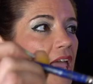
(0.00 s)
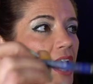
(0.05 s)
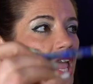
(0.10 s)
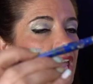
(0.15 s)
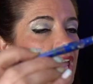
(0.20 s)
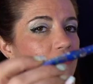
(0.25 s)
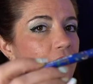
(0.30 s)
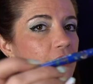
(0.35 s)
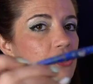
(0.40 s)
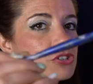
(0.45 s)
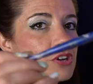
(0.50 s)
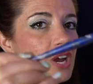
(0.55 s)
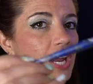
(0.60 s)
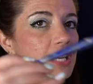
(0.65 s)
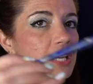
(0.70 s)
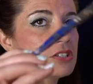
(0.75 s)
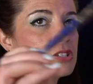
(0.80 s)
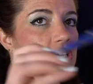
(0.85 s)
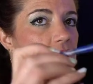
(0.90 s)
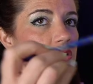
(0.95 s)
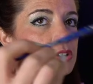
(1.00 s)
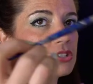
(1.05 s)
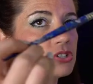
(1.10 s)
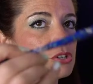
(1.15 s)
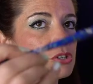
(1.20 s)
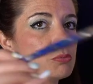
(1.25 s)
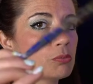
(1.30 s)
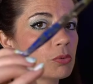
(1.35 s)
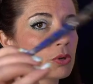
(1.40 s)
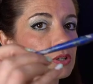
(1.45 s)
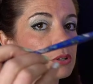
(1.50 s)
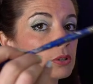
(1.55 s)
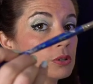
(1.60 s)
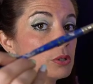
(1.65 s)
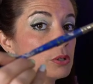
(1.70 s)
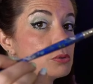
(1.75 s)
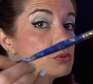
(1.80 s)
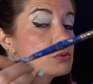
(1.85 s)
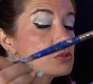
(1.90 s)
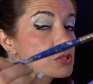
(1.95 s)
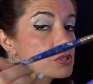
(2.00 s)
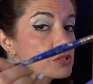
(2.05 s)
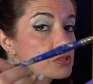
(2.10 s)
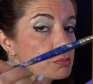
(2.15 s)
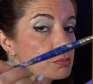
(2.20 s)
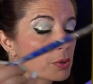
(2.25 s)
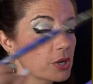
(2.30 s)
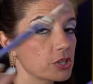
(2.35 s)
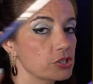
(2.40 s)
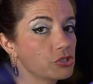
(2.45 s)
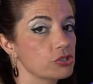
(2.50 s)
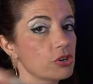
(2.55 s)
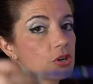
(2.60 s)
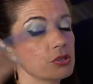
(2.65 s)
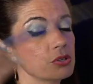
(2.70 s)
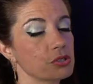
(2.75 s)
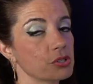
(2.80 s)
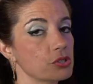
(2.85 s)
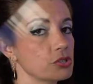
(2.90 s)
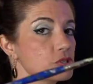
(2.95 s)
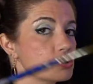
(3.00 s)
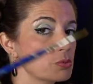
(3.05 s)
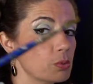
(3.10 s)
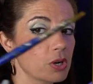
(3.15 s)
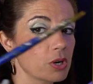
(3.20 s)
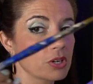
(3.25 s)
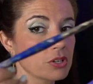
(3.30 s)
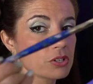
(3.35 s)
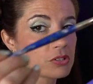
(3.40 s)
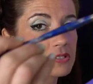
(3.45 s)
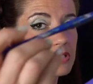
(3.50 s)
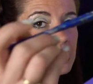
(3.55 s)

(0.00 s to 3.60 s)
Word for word: If you're trying to do more loose brush strokes or swirls,